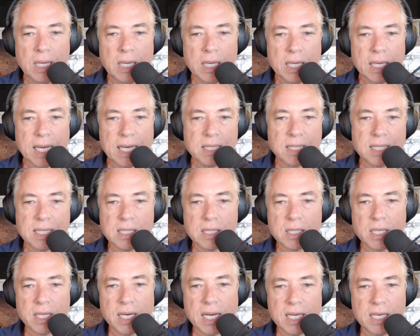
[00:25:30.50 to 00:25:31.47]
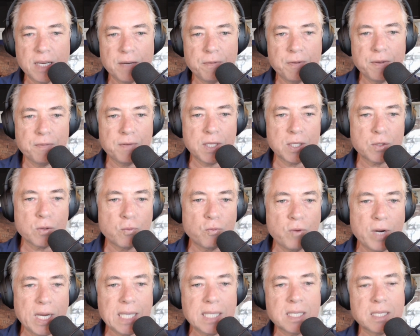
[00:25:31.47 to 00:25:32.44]
yes, since the 1950s,
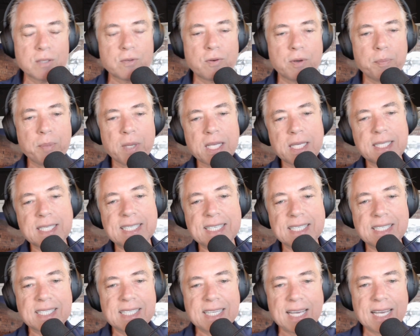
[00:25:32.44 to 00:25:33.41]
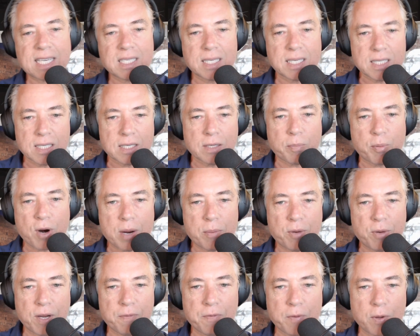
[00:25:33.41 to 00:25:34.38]
race has replaced sex as the
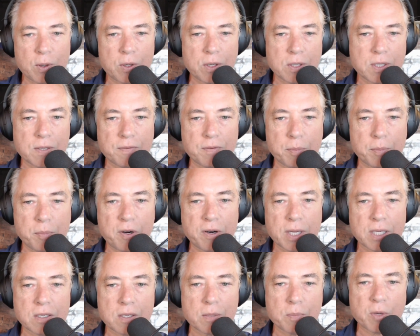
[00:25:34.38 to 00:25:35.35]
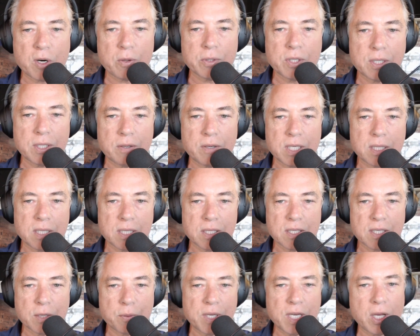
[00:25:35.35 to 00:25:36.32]
primary focus of America's moral seriousness.
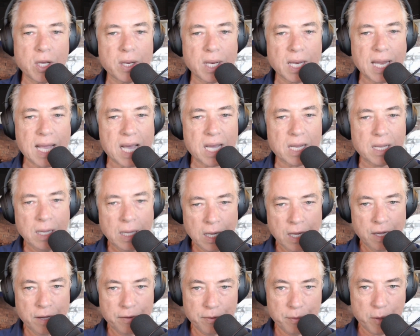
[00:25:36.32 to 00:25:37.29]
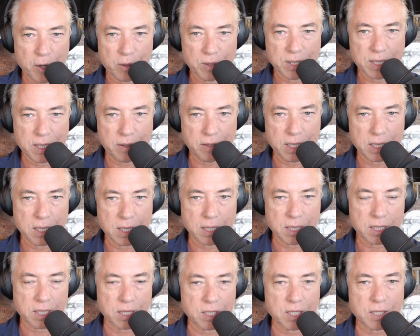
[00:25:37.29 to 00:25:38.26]
So we don't lack for moral
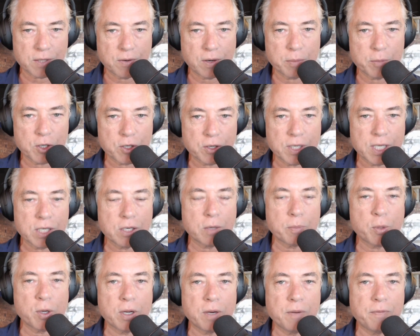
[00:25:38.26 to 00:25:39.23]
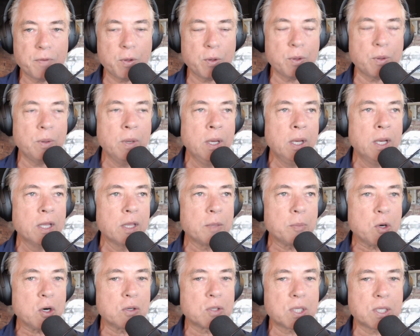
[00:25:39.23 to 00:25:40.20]
seriousness. It's just from a traditional point of view, the
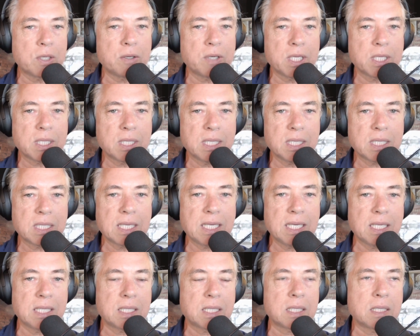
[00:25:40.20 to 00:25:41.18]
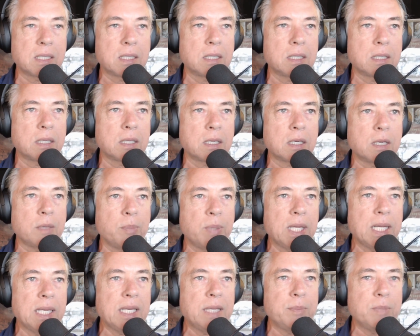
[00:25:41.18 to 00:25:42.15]
moral seriousness is
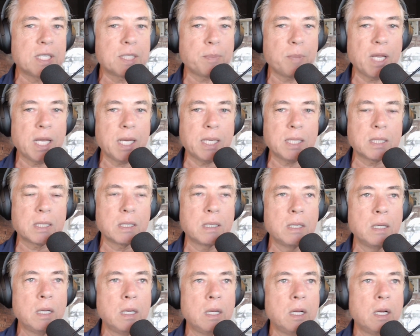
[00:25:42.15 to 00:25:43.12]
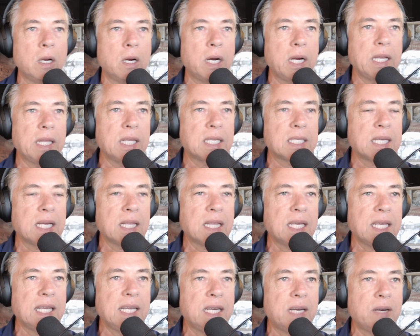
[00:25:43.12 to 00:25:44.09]
completely misplaced, right? There's
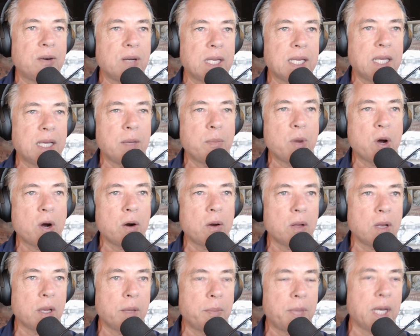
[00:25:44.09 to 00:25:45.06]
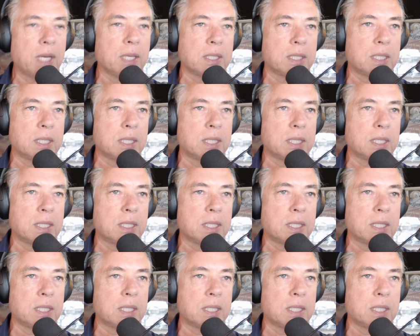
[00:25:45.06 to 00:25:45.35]
nothing inherently immoral about